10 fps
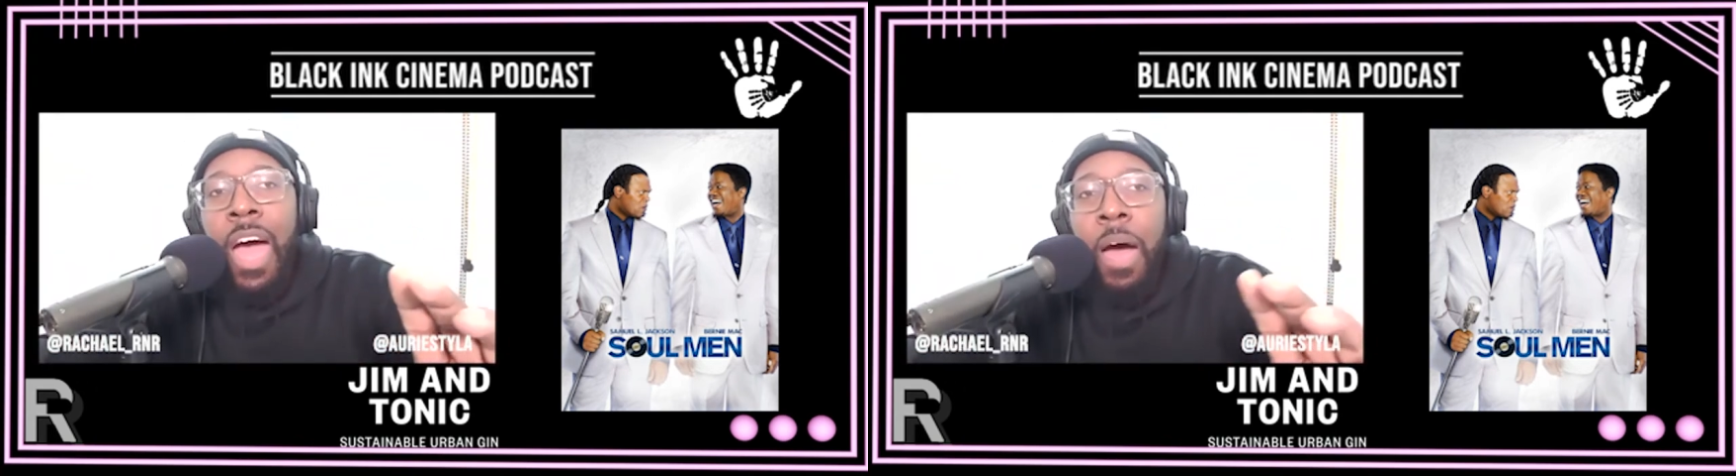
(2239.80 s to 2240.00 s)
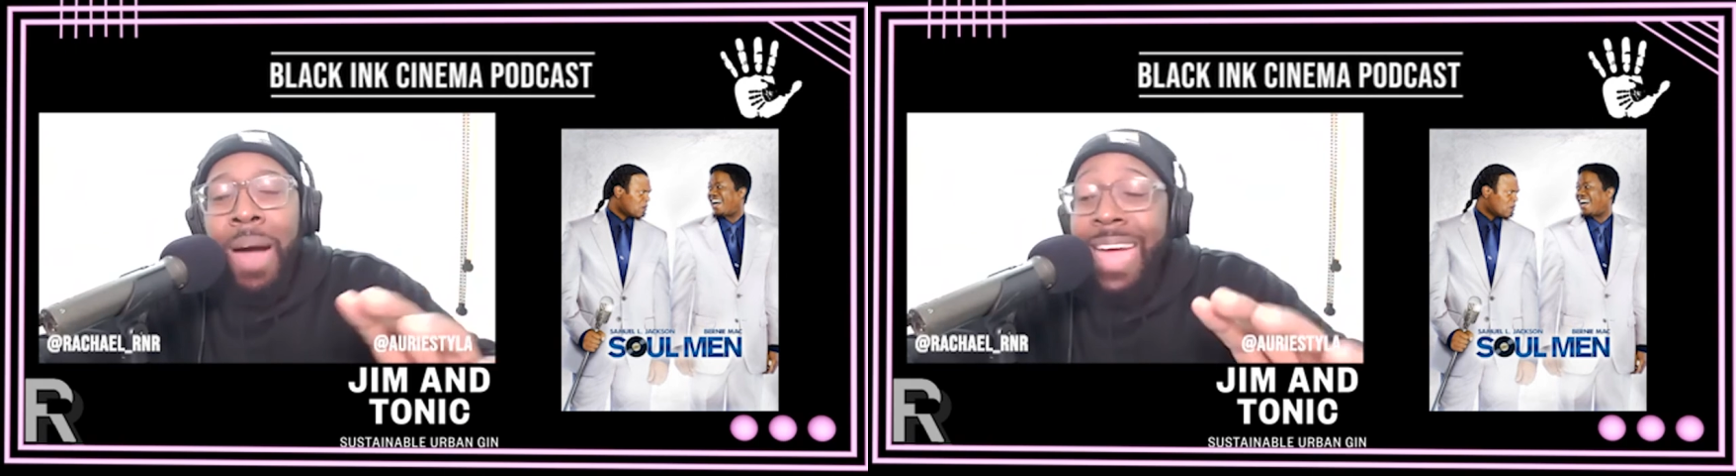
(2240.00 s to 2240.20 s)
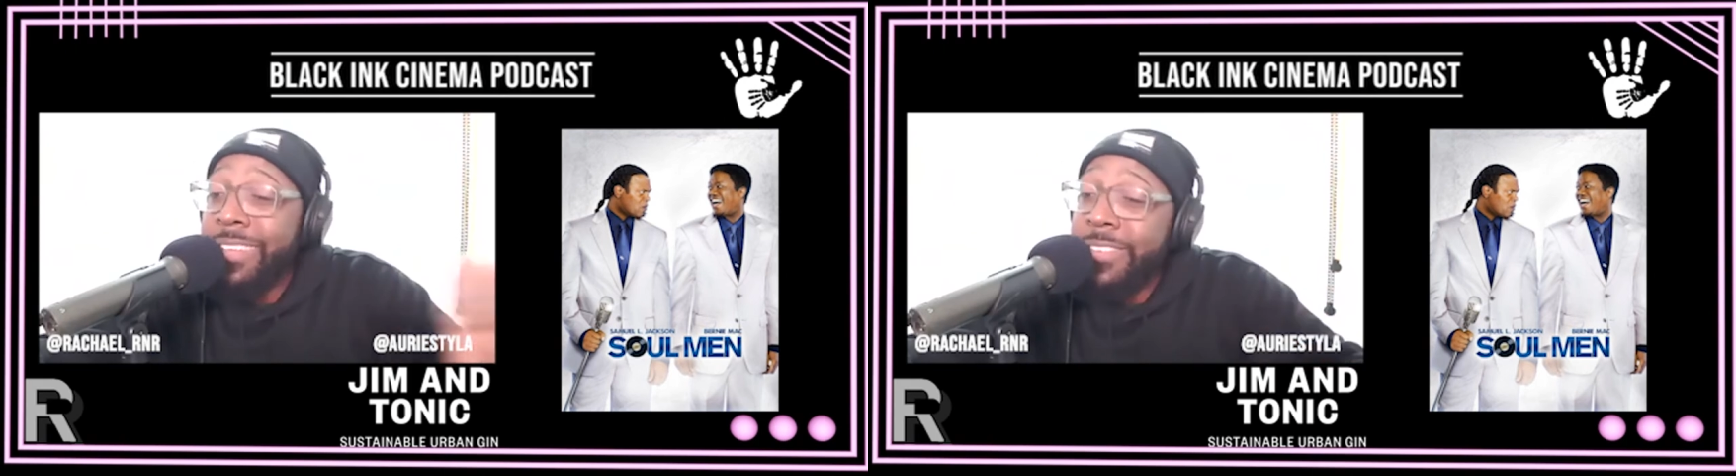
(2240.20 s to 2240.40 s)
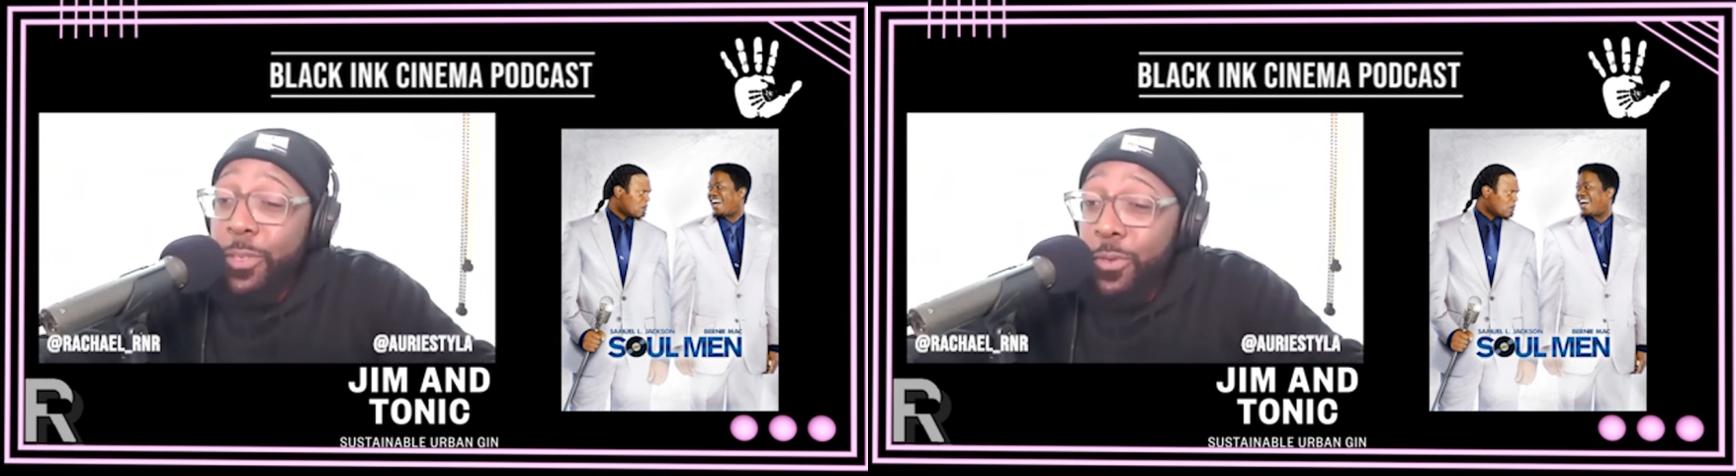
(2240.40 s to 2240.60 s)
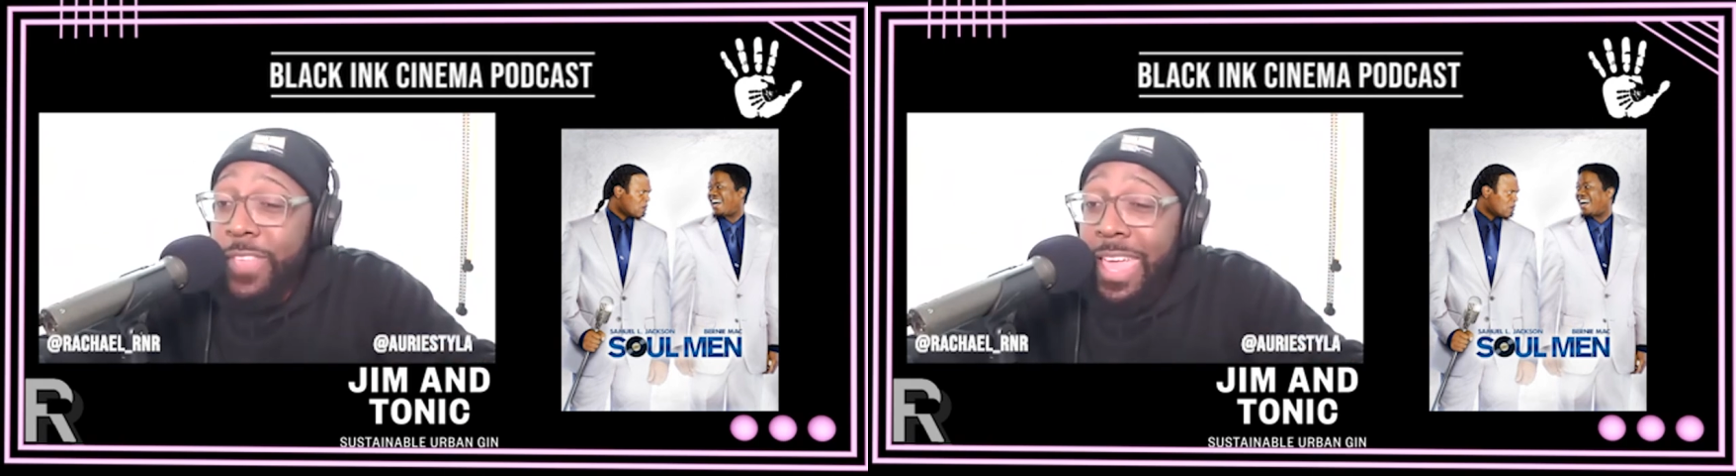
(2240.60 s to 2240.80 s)
um, I can
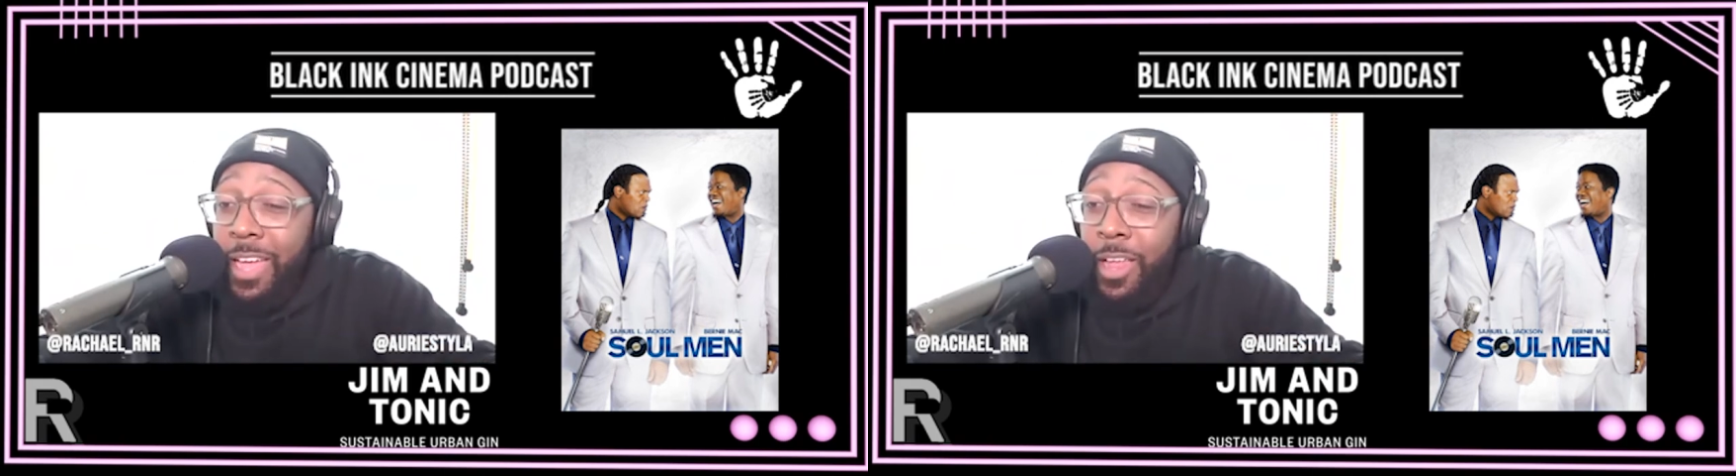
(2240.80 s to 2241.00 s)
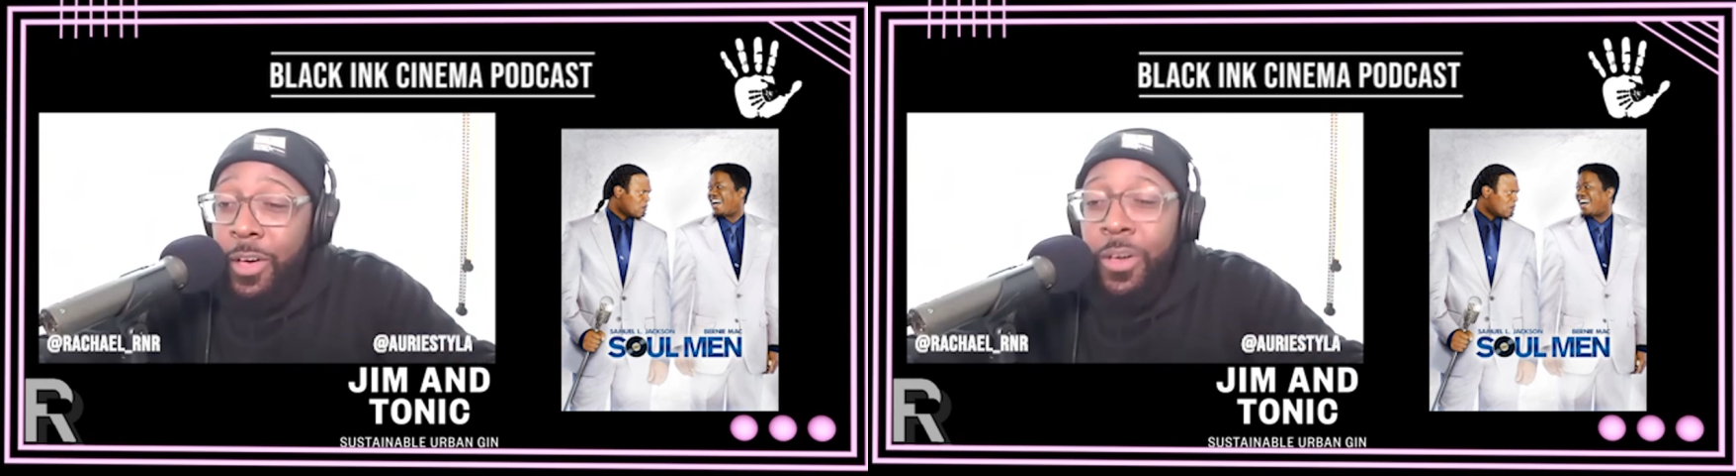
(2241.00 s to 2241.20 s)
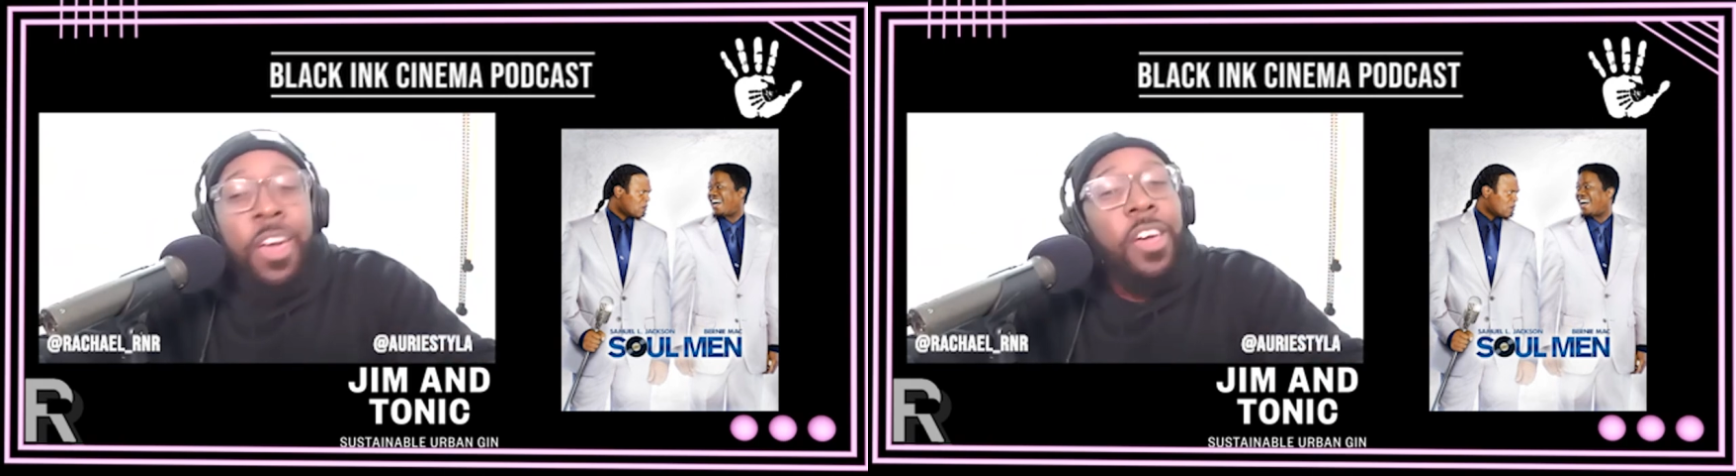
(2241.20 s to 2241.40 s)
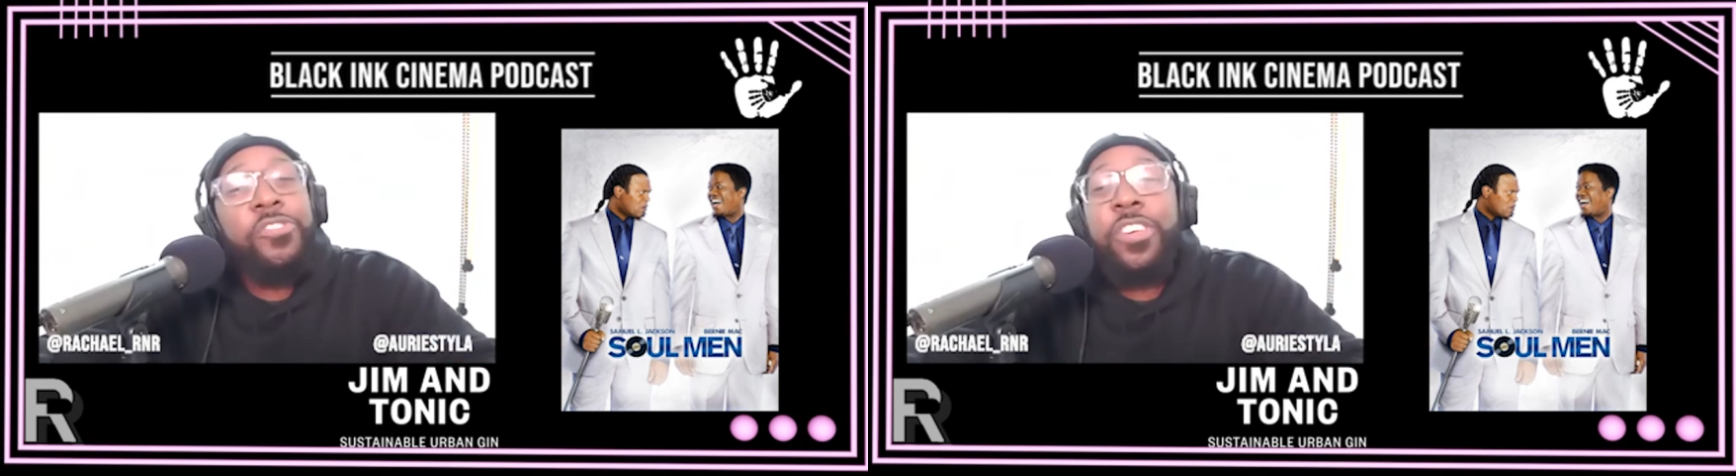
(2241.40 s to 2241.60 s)
still say hello.